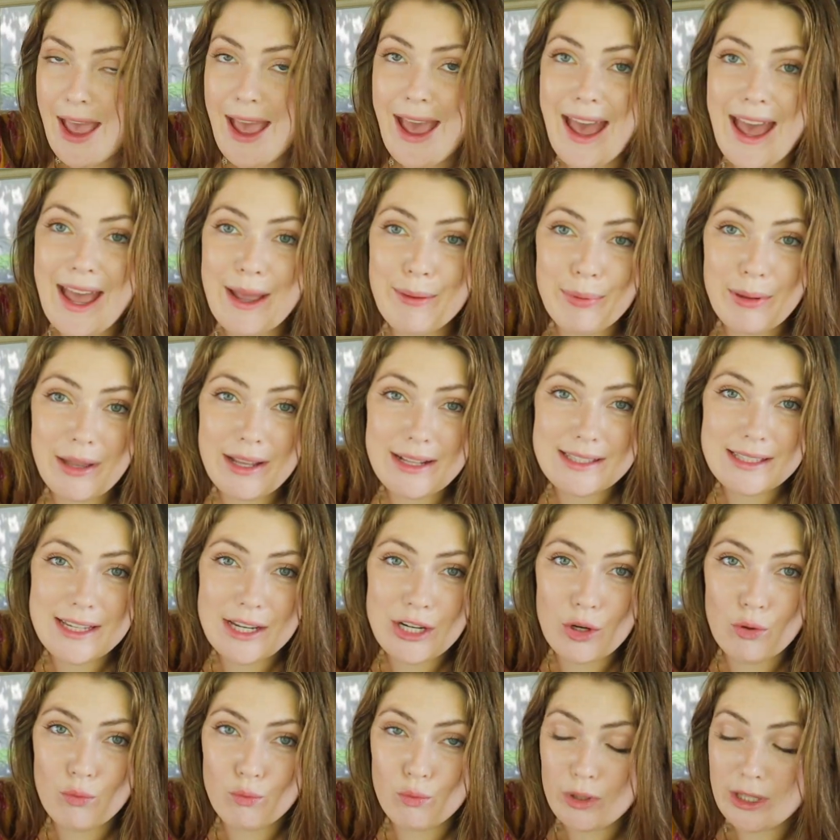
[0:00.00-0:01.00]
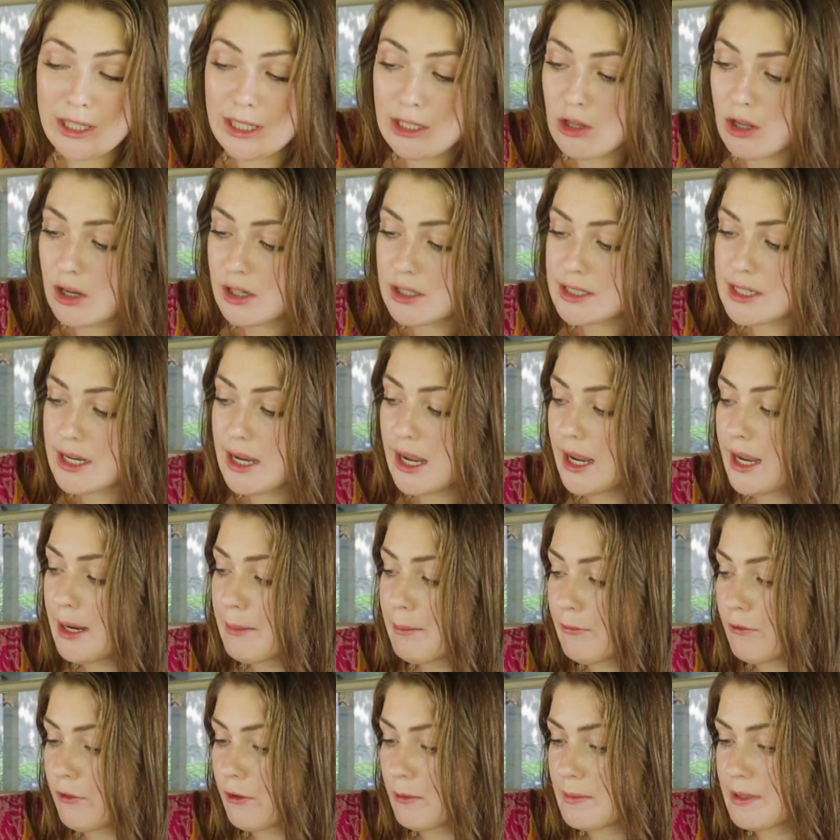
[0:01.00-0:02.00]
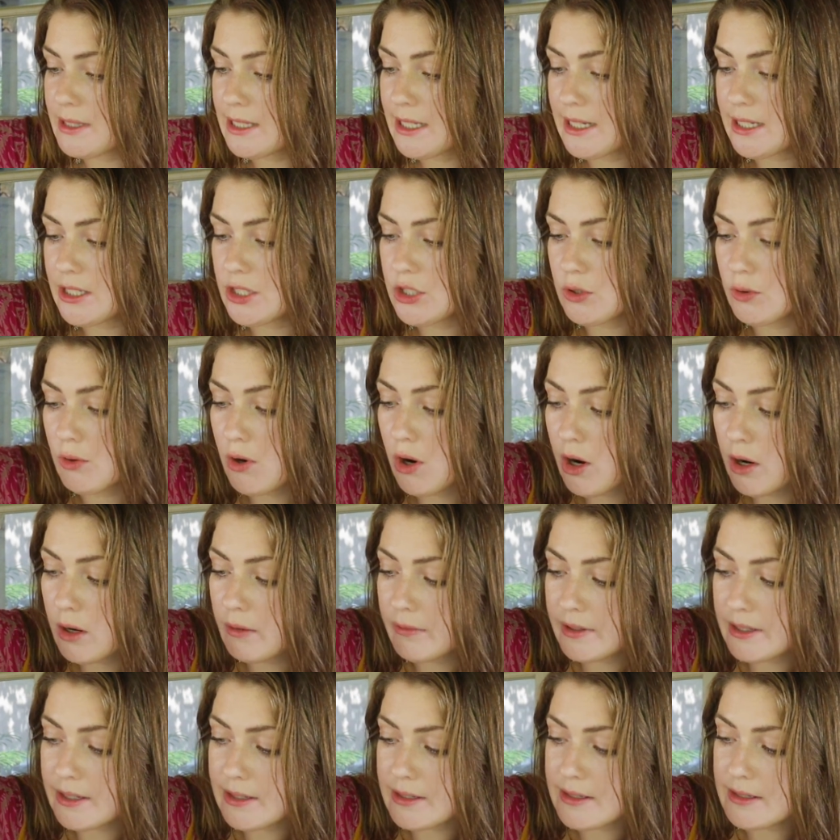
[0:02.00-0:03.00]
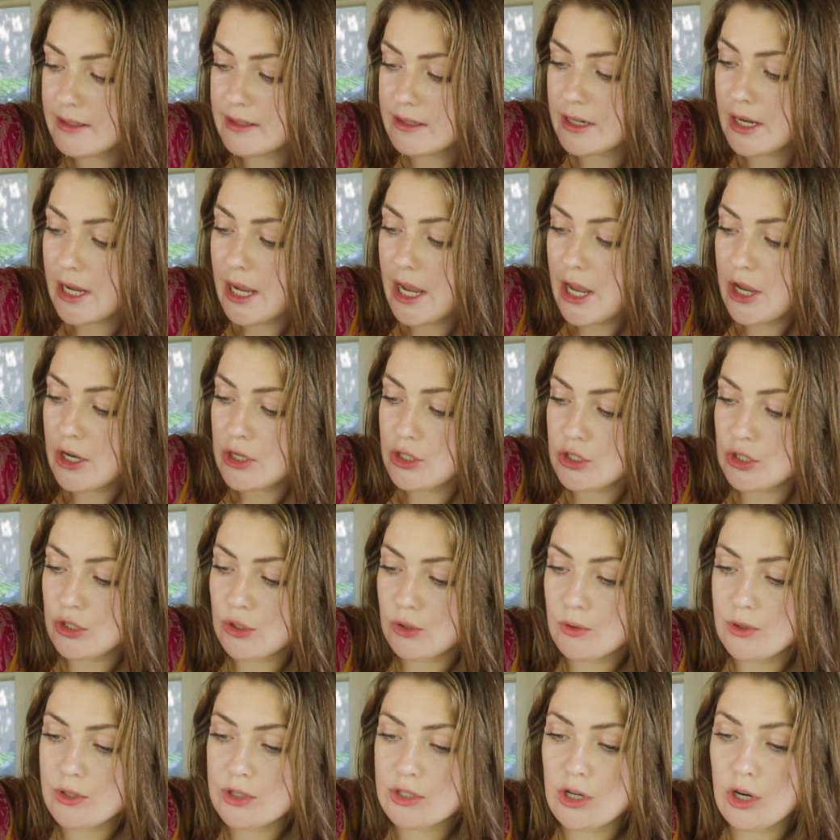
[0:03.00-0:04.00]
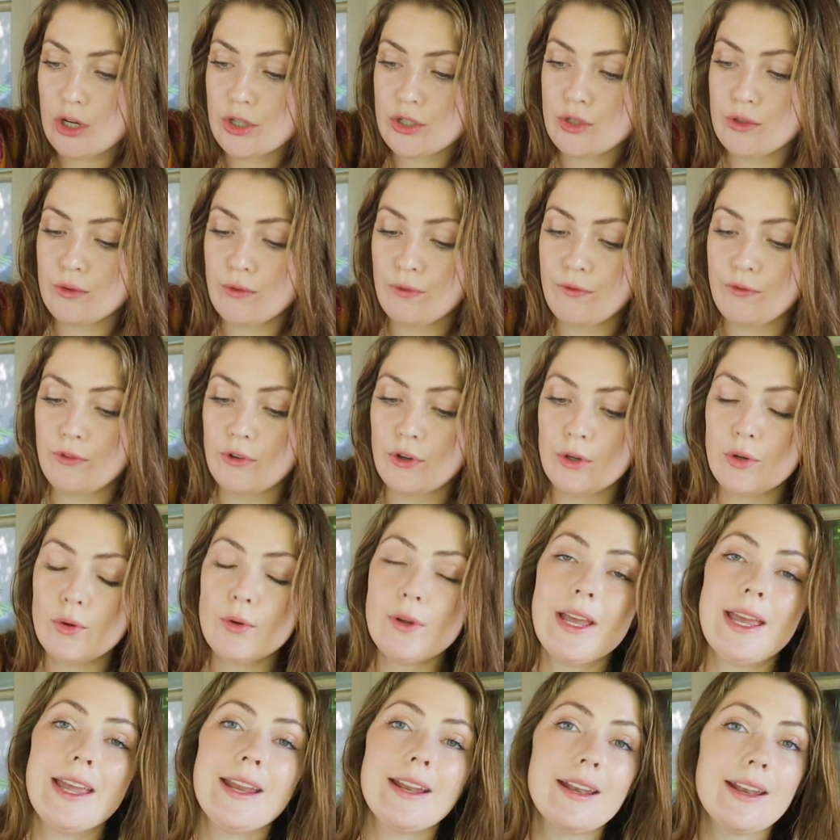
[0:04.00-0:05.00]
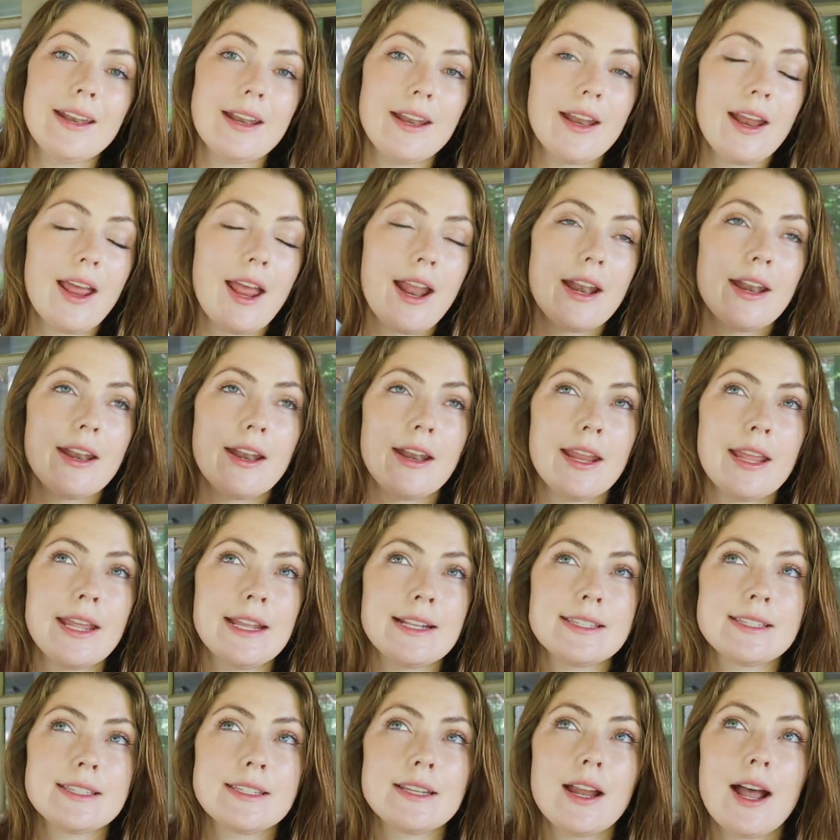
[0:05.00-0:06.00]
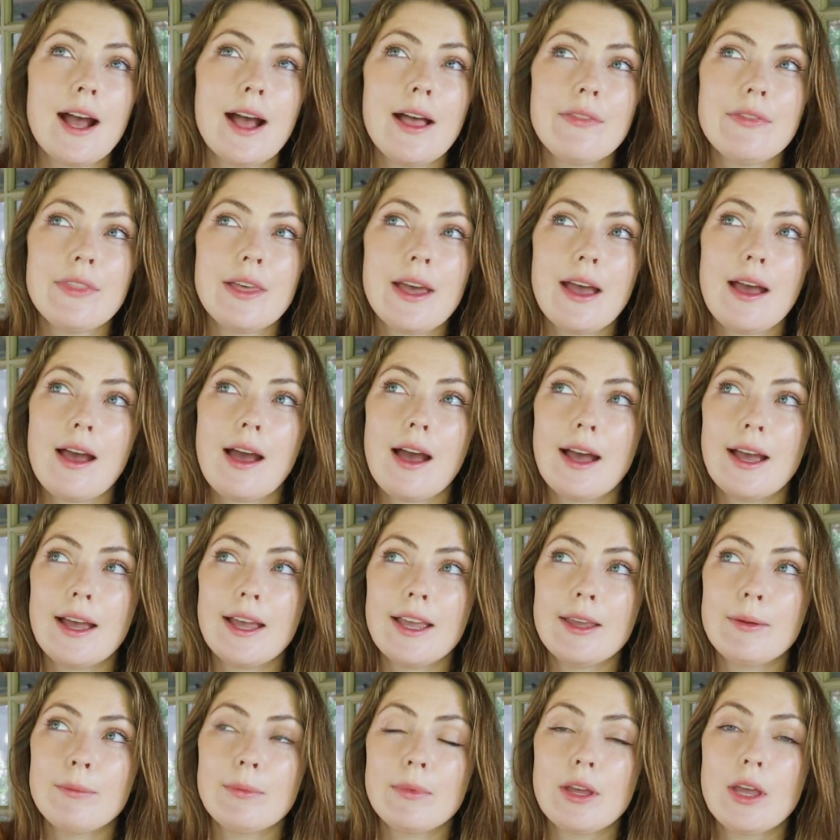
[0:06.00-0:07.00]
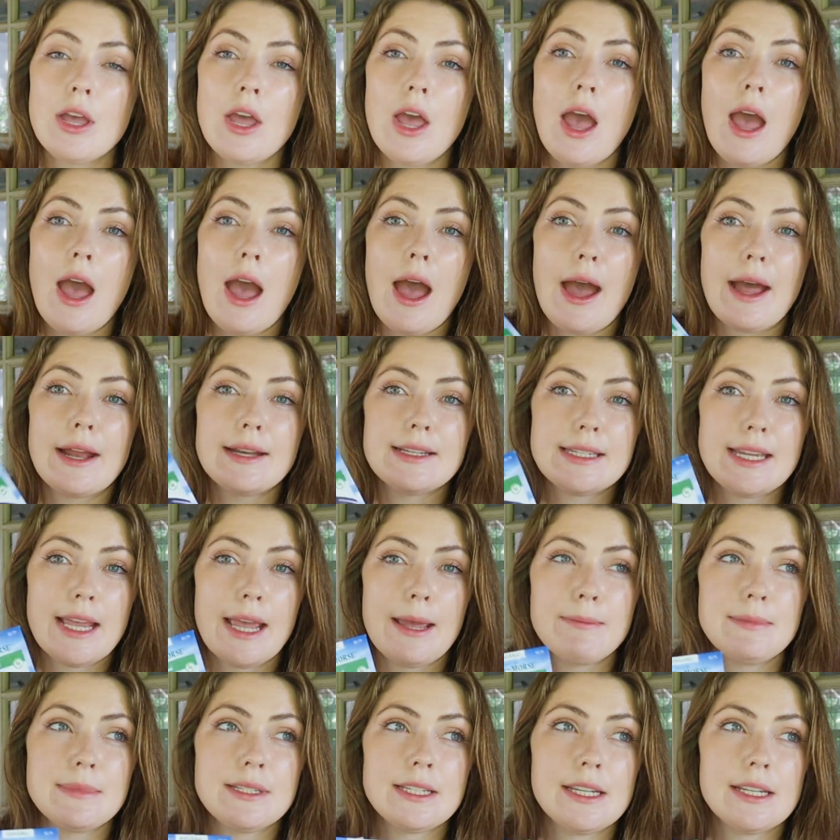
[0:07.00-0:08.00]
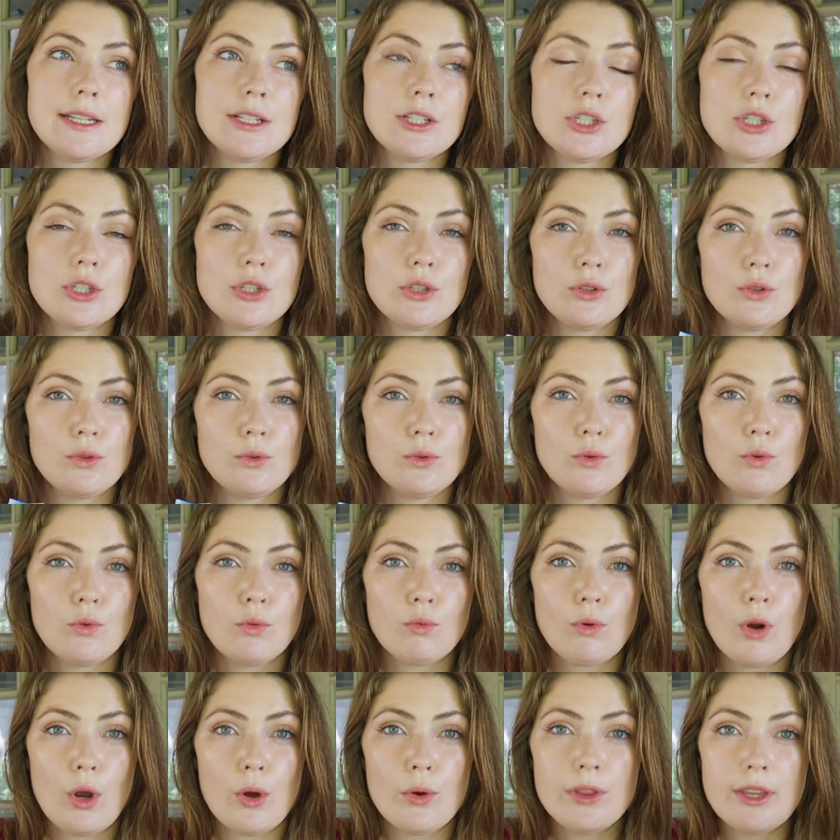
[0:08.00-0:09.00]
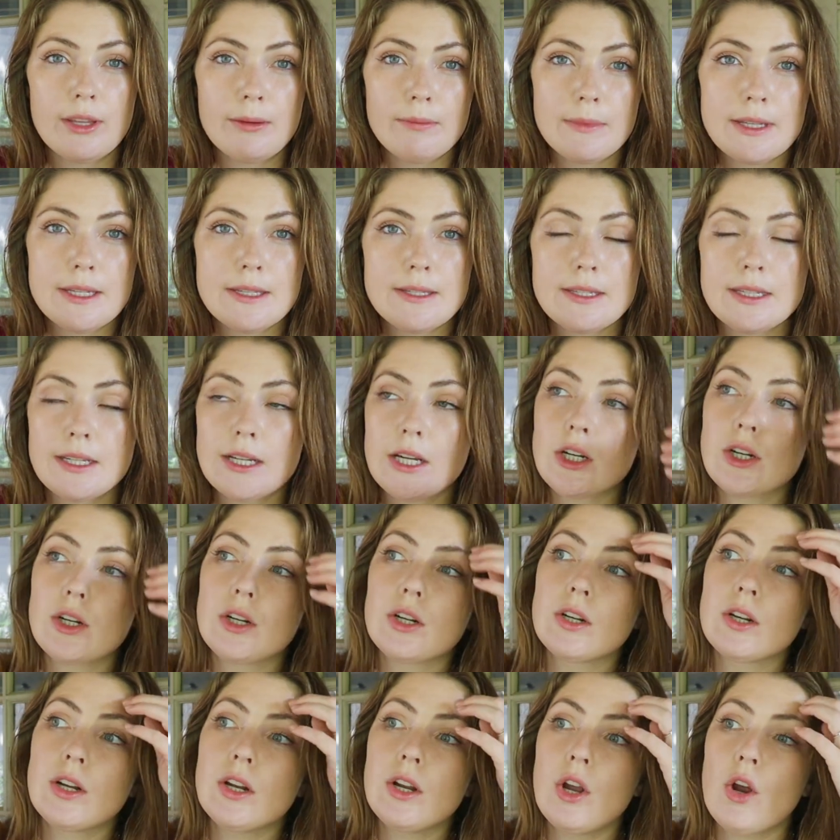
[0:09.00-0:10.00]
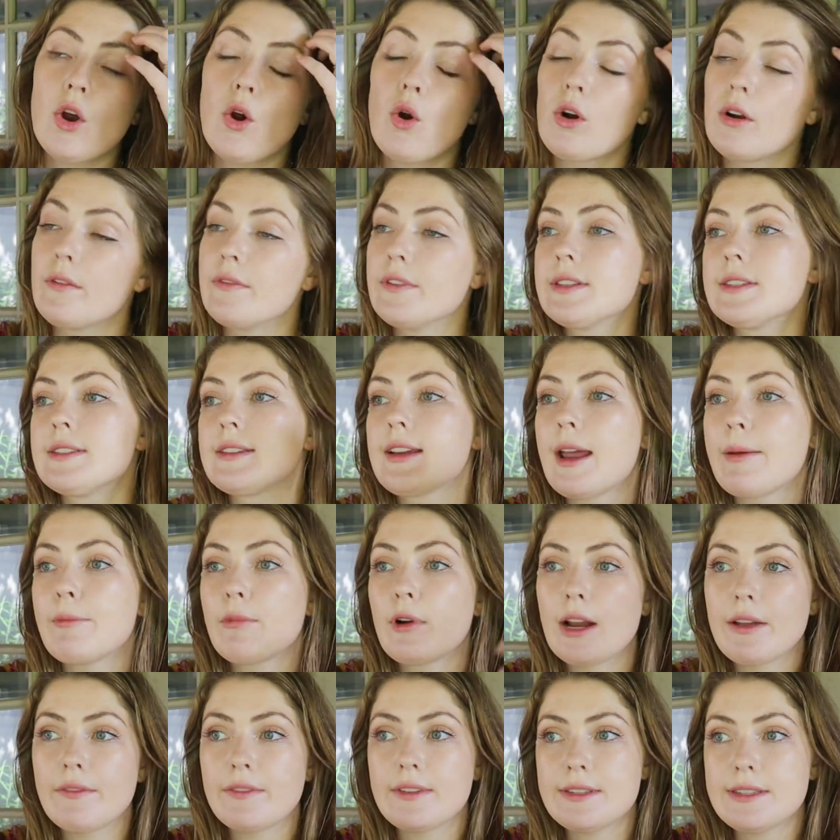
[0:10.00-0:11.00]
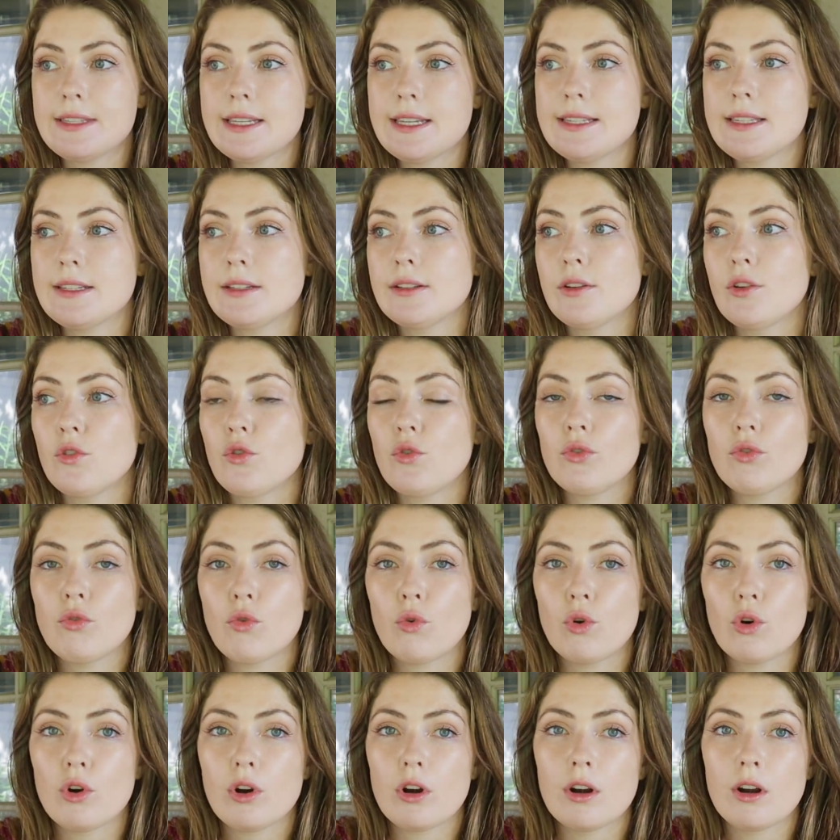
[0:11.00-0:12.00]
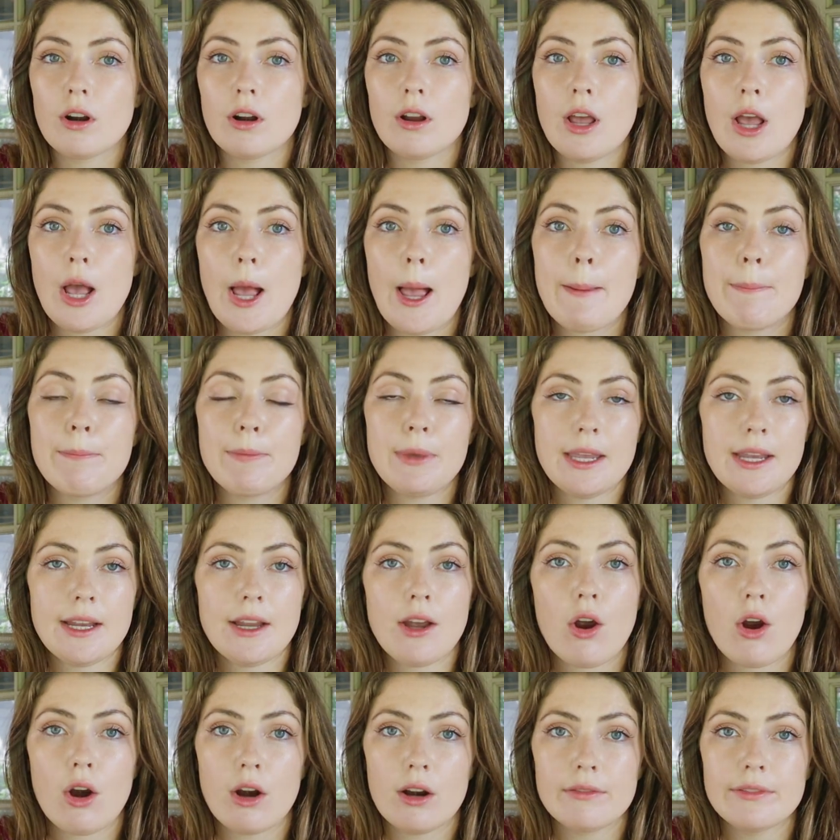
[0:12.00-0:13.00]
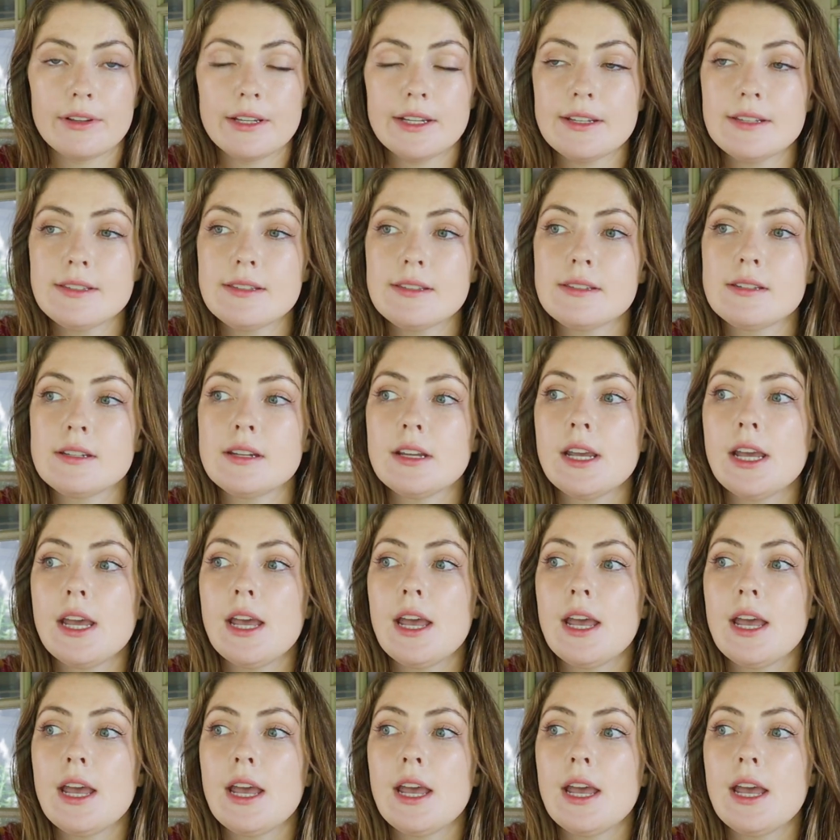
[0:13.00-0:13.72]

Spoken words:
Eggplants take a really long time from seed to harvest to start to fruit, and it's not that I'm attempting to grow them this year or this time around the season for a big harvest